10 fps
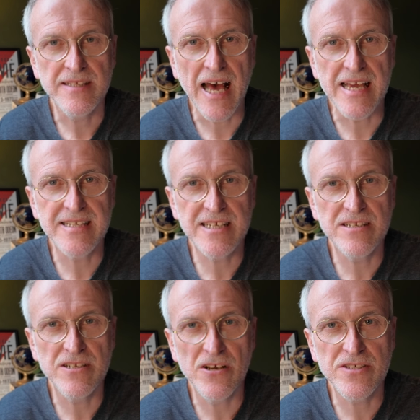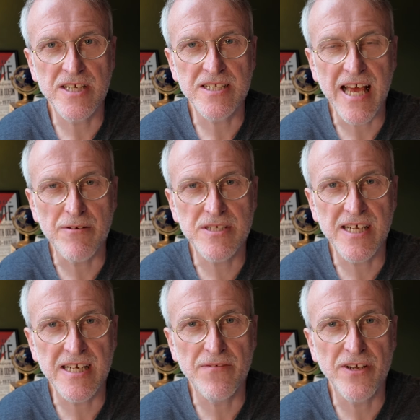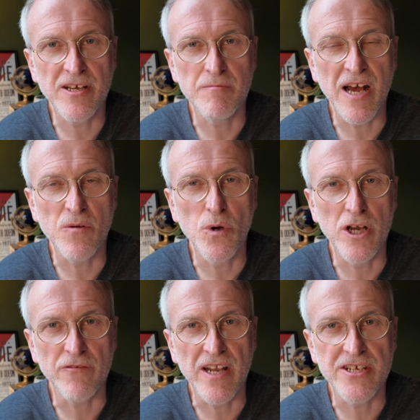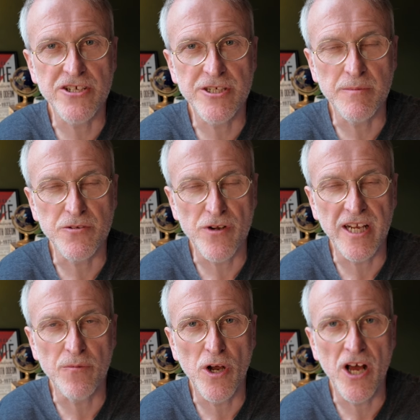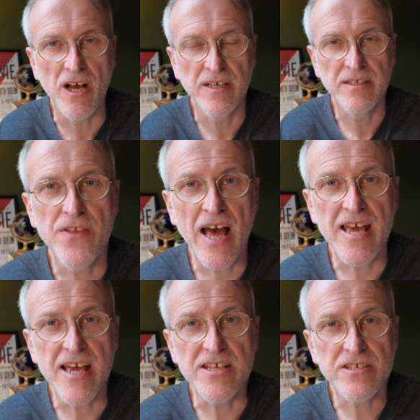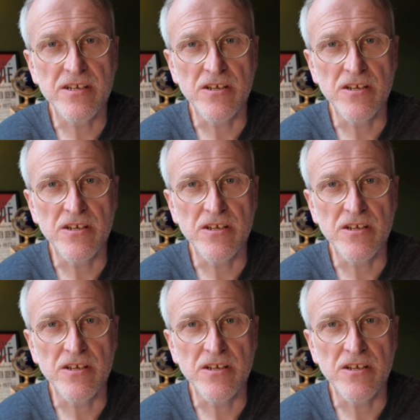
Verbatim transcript: that I didn't notice how significant my work relationships really were. That is,